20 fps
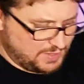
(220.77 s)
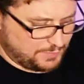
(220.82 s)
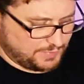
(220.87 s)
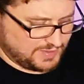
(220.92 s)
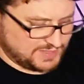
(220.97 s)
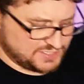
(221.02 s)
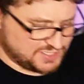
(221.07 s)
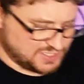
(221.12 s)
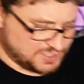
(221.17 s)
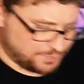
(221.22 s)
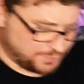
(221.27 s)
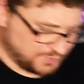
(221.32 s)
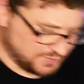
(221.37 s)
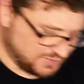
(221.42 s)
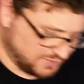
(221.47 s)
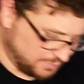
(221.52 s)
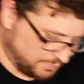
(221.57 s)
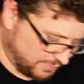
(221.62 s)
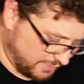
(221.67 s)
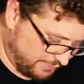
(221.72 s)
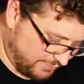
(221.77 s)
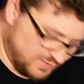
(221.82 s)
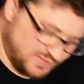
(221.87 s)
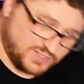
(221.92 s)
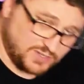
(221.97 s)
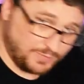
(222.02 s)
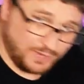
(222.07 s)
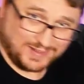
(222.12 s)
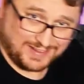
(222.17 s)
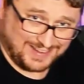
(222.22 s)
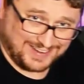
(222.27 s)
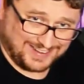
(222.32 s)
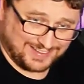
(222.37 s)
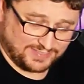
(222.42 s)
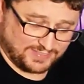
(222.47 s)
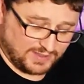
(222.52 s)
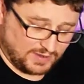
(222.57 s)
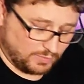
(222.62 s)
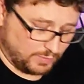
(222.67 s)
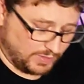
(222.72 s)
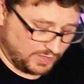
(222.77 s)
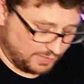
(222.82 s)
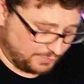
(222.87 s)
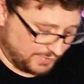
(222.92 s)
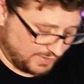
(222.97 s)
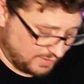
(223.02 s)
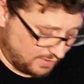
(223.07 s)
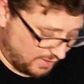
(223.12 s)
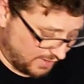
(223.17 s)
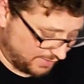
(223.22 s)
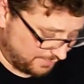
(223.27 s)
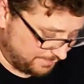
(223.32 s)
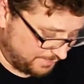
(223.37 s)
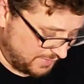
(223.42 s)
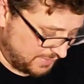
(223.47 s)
But that's just a personal preference. You may like it that way, you may not.